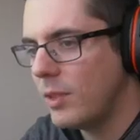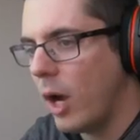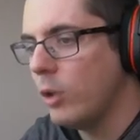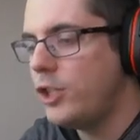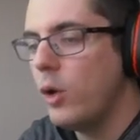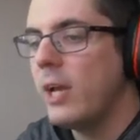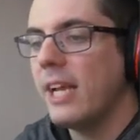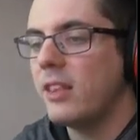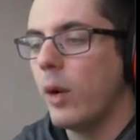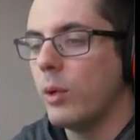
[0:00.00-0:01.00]
So Don't you
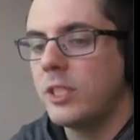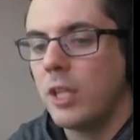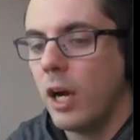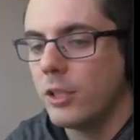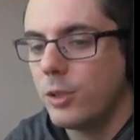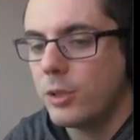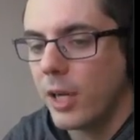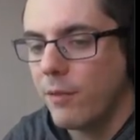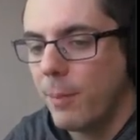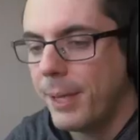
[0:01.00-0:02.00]
get there with stars, vehicle. You
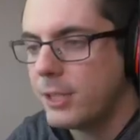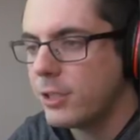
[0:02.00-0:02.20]
son of a bitch.